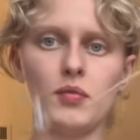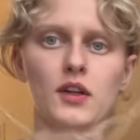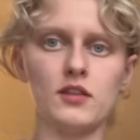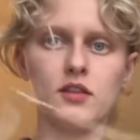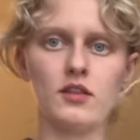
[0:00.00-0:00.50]

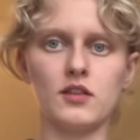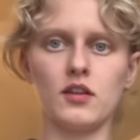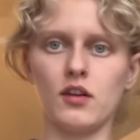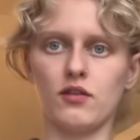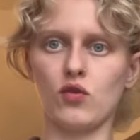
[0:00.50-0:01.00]
pieces
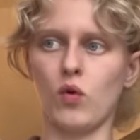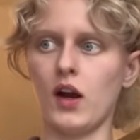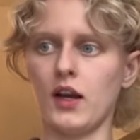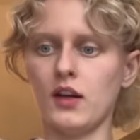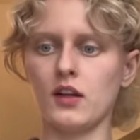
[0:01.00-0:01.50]
of
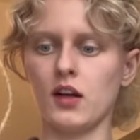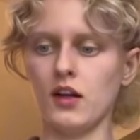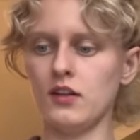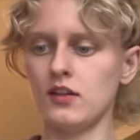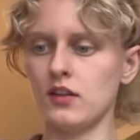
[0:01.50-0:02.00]
twine
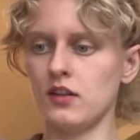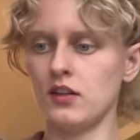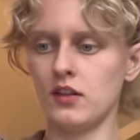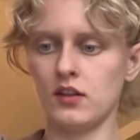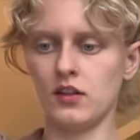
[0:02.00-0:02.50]
cut.
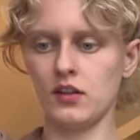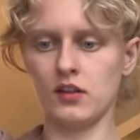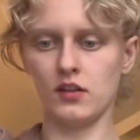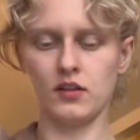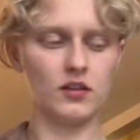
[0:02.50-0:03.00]

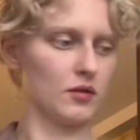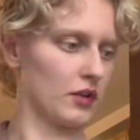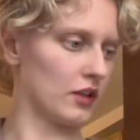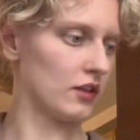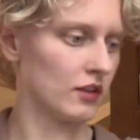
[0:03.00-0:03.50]

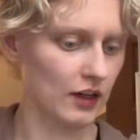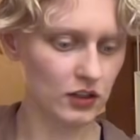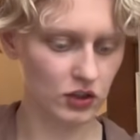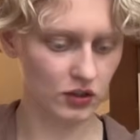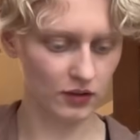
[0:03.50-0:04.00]
Something's
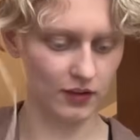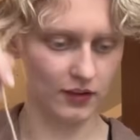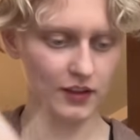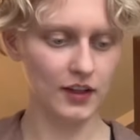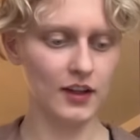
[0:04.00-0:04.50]
attached.
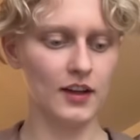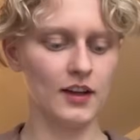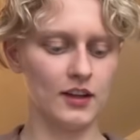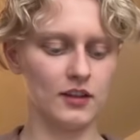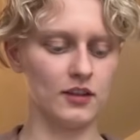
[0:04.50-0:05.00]

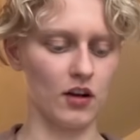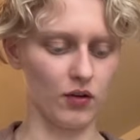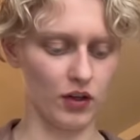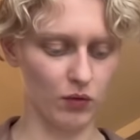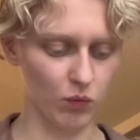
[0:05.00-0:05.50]

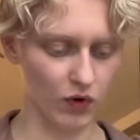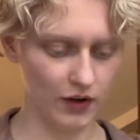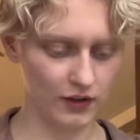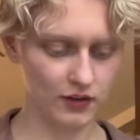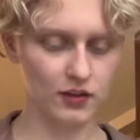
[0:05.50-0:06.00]
So you
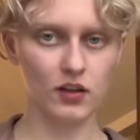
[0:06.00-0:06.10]
want,